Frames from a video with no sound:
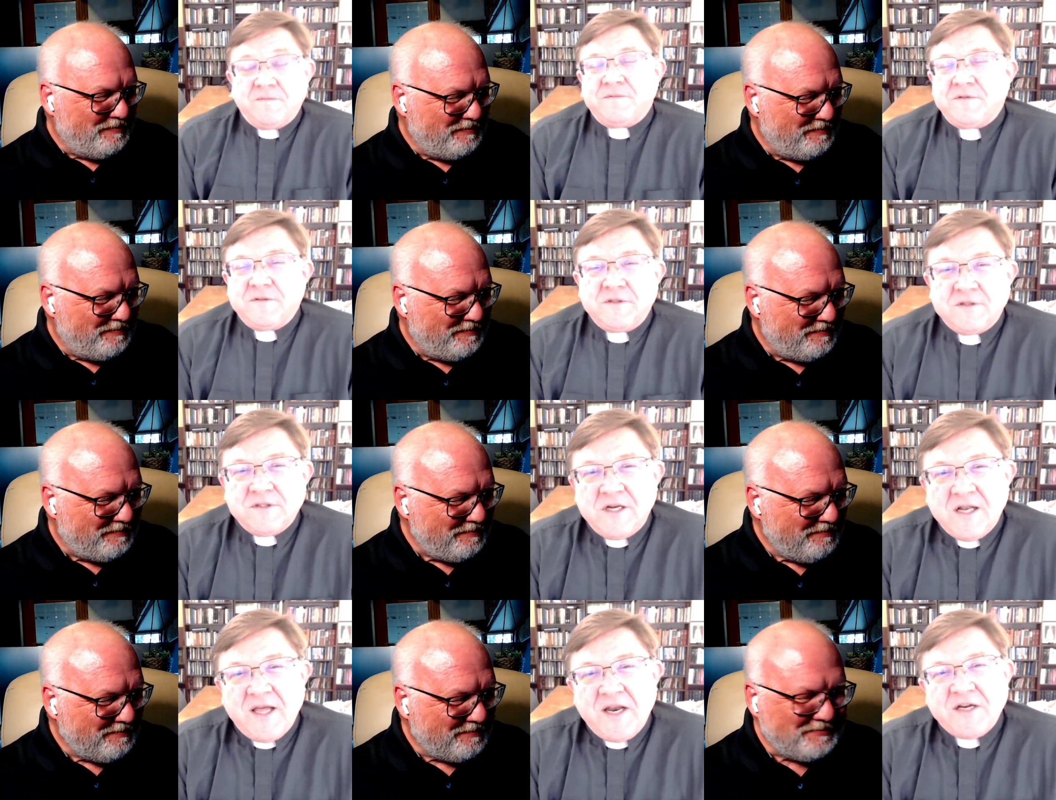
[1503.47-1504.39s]
Speaker 1: little
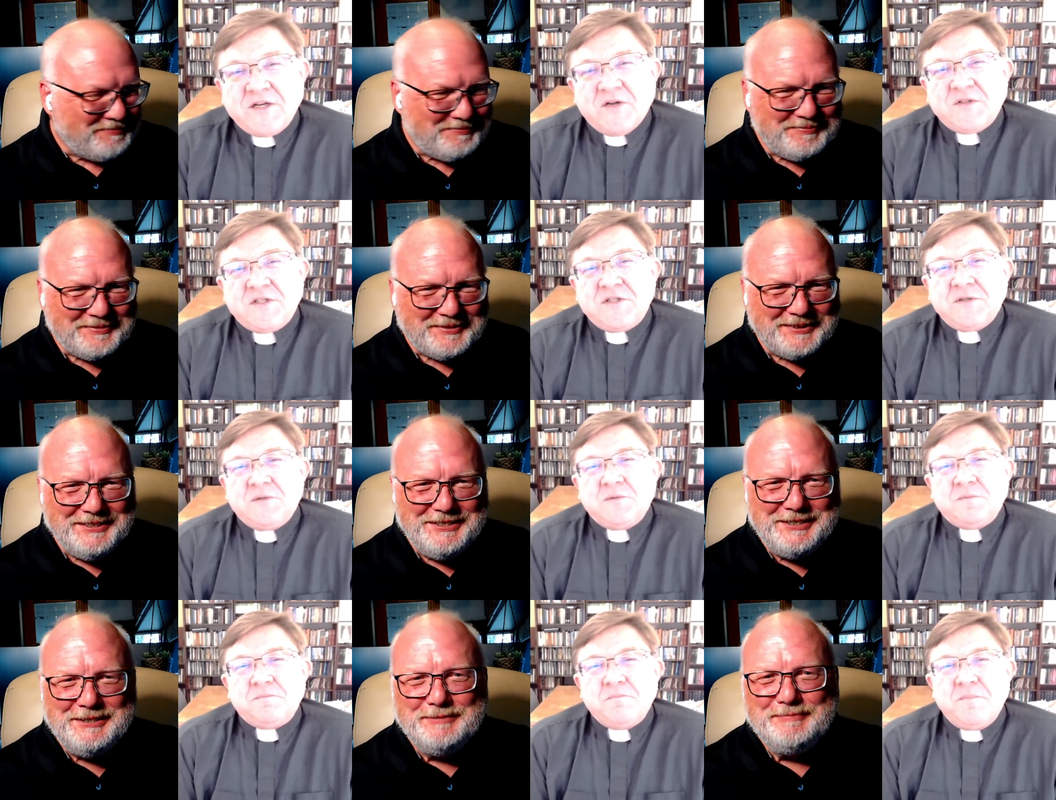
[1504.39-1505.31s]
anecdote. To
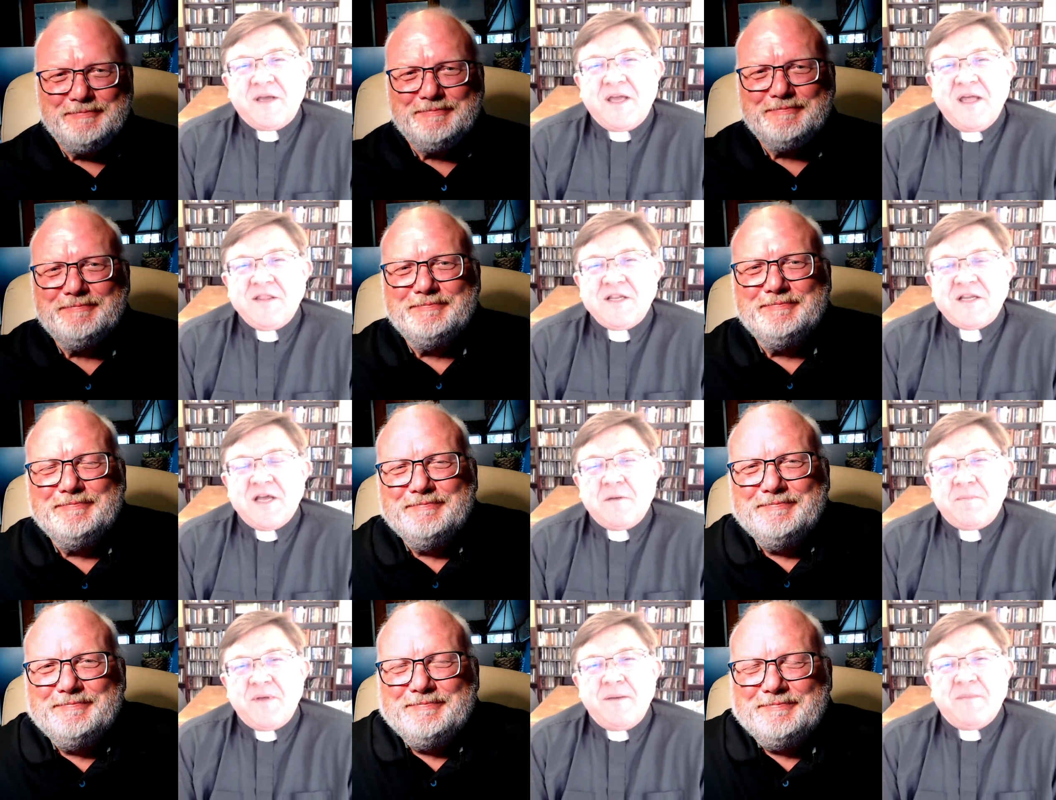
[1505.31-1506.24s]
get the down
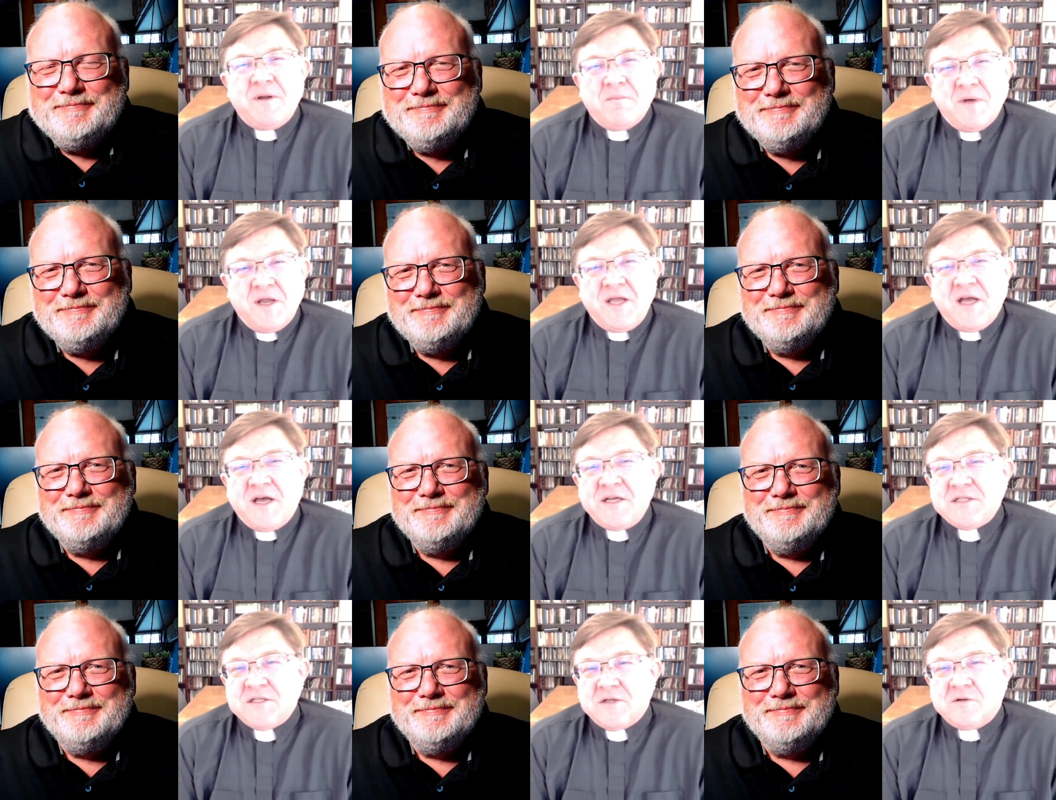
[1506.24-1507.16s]
payment money, I
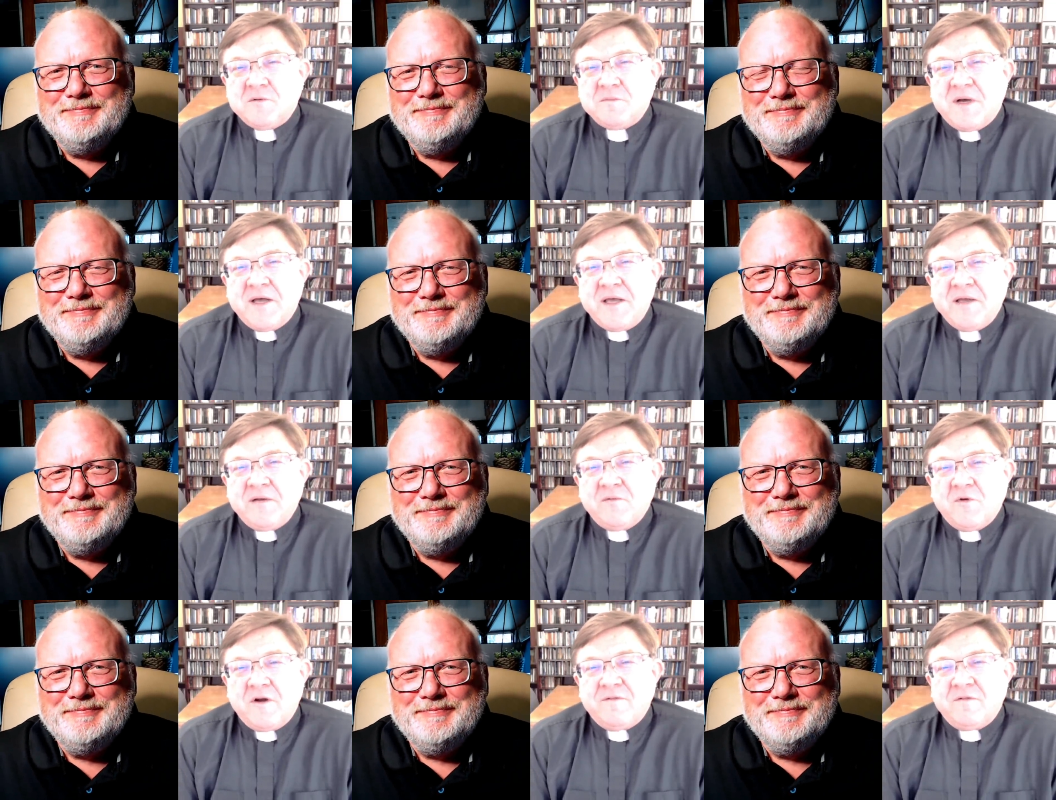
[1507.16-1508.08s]
sold my,
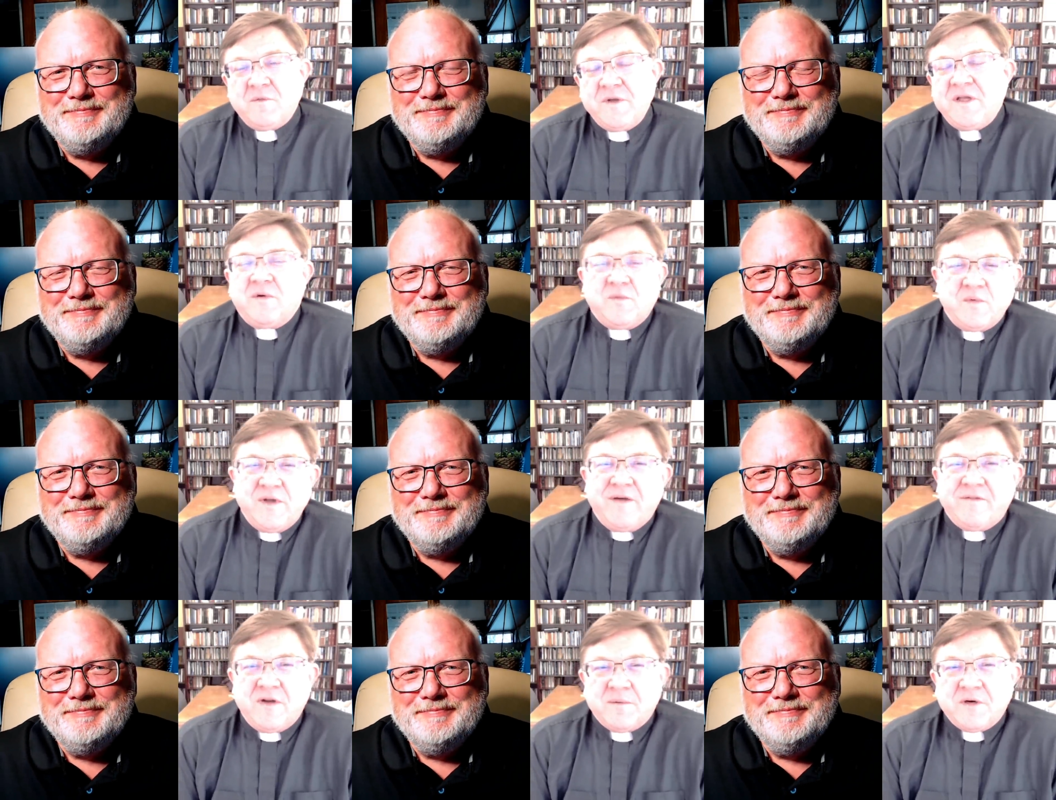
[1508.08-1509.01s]
we have a
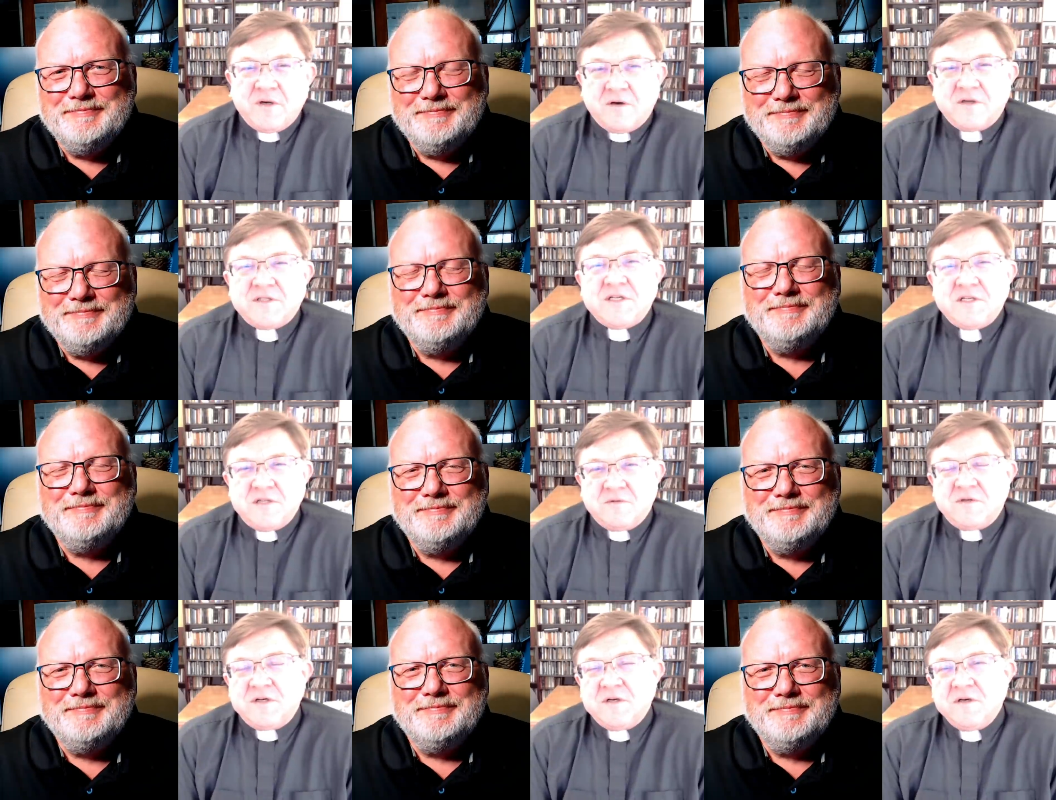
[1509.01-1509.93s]
number of cars. I sold a
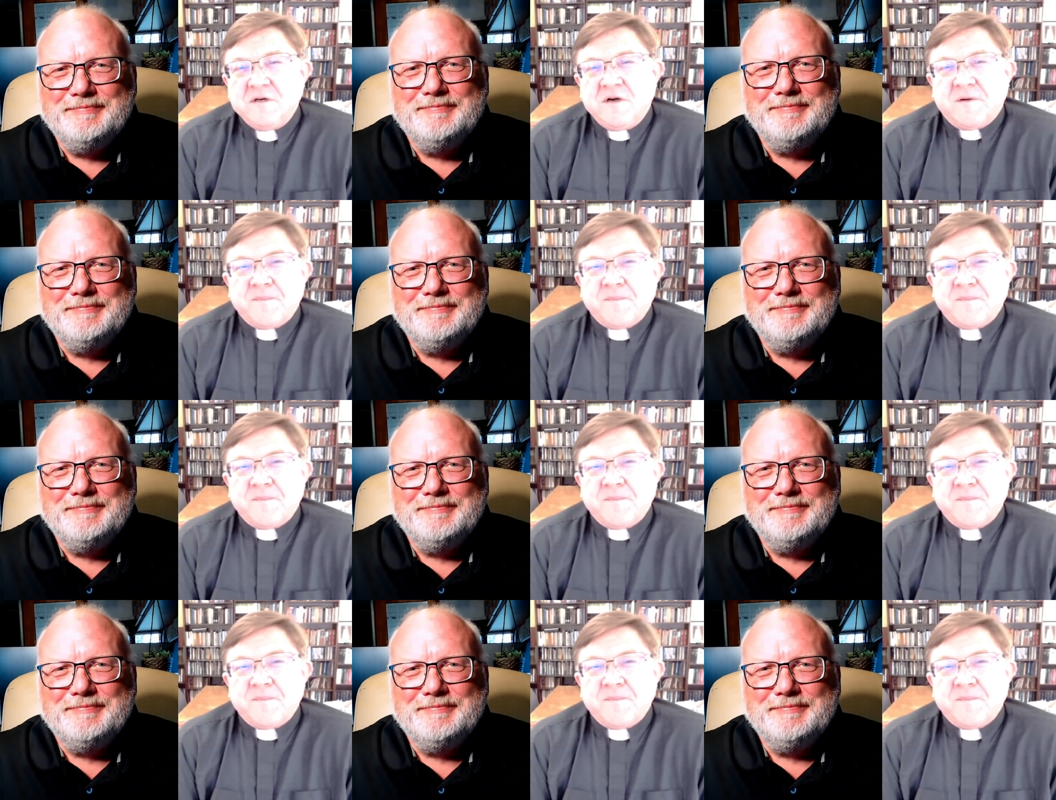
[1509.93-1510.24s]
car,